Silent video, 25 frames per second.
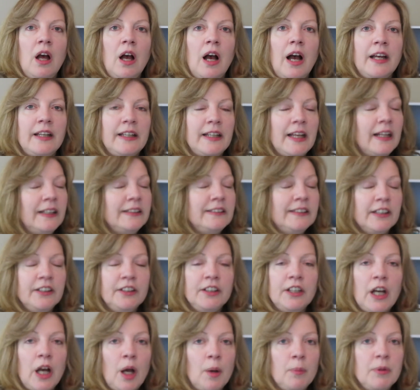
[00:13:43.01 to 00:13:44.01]
I can't tell
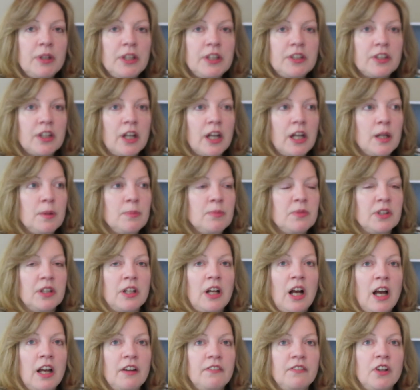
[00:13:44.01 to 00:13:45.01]
you how many times
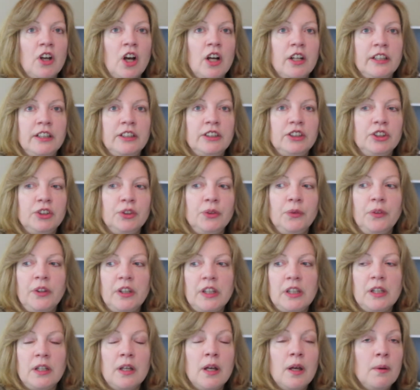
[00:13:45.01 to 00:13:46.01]
that I've gone into
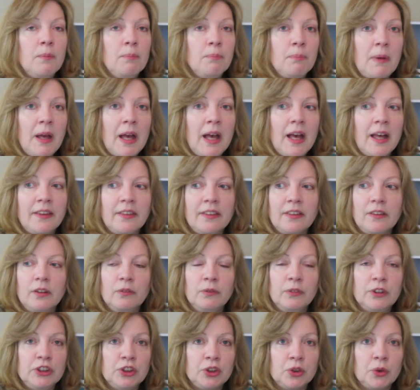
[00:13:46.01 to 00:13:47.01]
the math
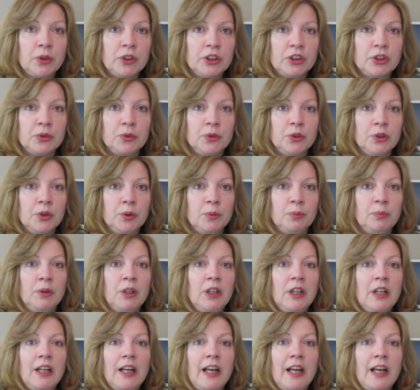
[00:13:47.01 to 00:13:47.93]
resource room